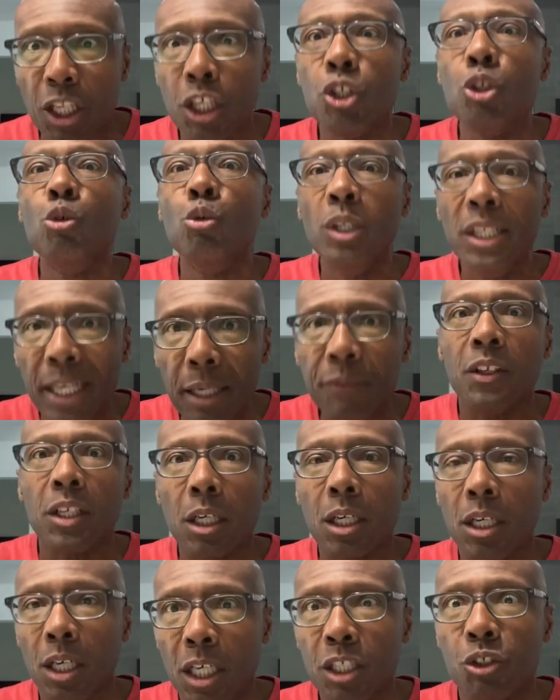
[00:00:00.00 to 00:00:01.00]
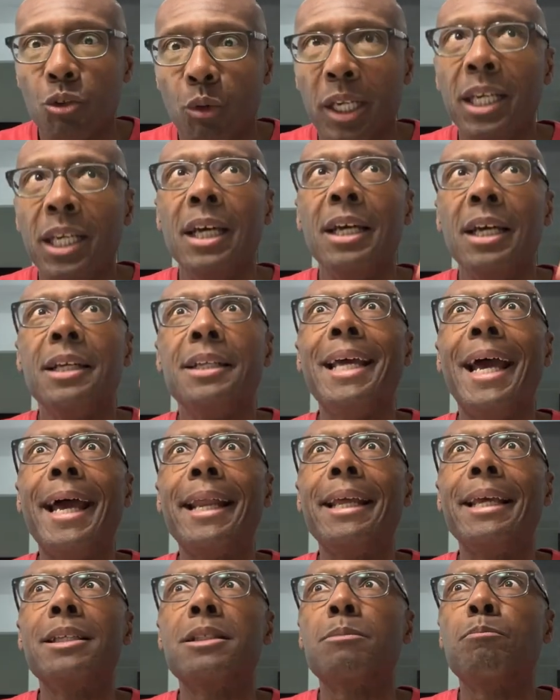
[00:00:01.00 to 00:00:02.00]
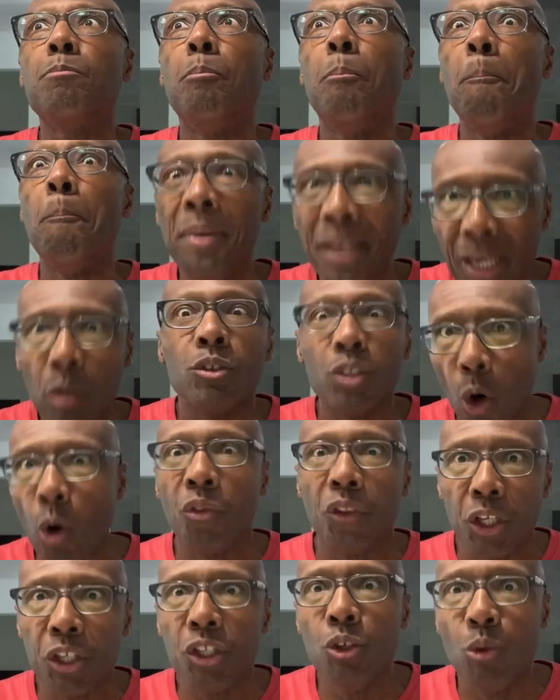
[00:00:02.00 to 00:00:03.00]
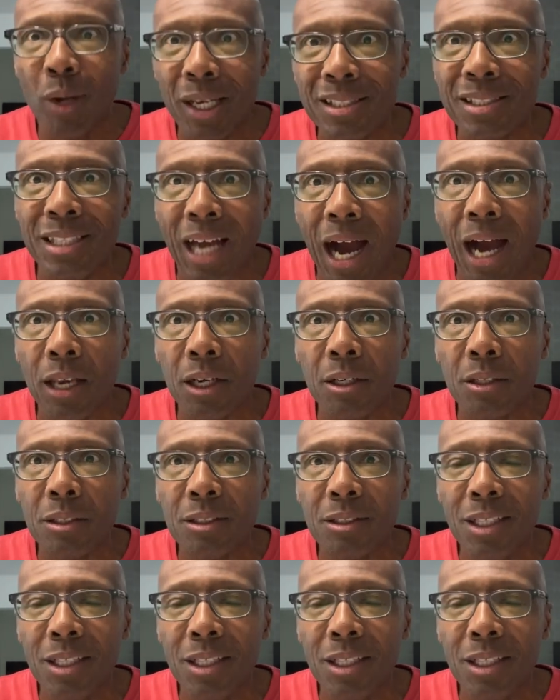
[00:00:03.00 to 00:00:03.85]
and you live in a country that is built on the US dollar.